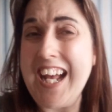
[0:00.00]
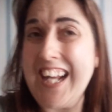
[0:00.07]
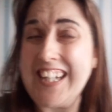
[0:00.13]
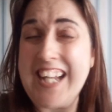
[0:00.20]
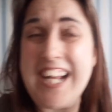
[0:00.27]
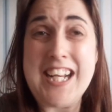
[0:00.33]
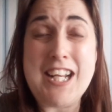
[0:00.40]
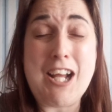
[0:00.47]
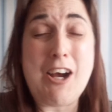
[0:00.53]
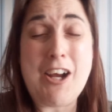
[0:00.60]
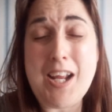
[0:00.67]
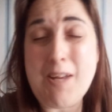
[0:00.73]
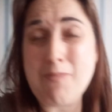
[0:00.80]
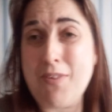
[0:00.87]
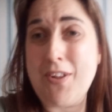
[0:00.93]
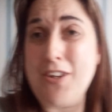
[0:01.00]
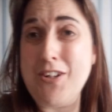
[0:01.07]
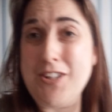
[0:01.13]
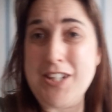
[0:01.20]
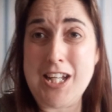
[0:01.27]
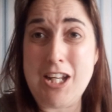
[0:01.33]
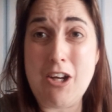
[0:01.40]
Again, I
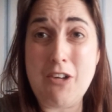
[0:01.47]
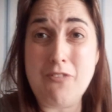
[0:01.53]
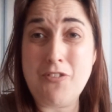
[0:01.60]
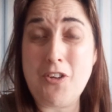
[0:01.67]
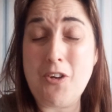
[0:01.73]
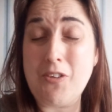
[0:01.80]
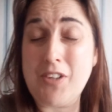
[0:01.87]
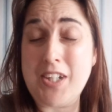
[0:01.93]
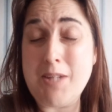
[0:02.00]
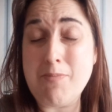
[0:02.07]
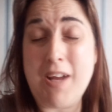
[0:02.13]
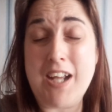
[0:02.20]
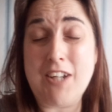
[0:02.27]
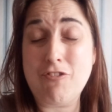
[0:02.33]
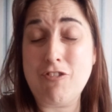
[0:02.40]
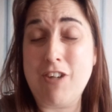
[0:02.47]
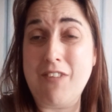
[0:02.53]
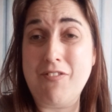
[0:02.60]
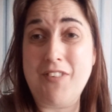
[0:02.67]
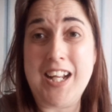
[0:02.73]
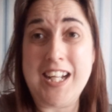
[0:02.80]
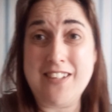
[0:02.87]
absolutely love talking about
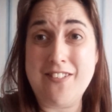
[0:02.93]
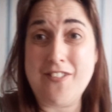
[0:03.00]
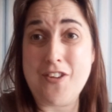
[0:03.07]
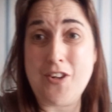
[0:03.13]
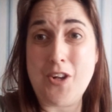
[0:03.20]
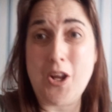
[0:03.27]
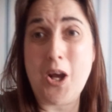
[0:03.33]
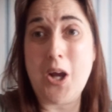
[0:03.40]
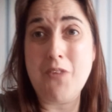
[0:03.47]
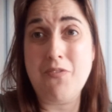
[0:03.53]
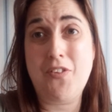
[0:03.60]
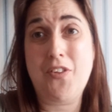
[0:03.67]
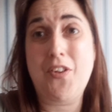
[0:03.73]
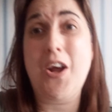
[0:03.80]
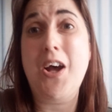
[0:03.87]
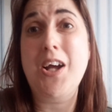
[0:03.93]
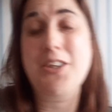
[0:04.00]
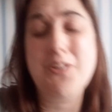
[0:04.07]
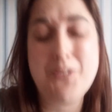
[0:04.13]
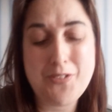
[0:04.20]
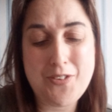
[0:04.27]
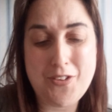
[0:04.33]
travel and
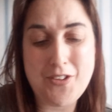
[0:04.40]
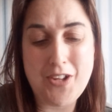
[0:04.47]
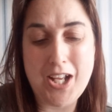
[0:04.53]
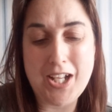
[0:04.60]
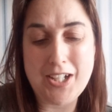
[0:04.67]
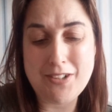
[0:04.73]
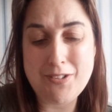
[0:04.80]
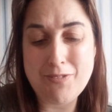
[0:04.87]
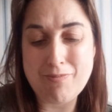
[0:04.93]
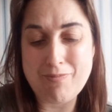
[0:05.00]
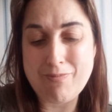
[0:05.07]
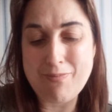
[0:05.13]
lifestyle. So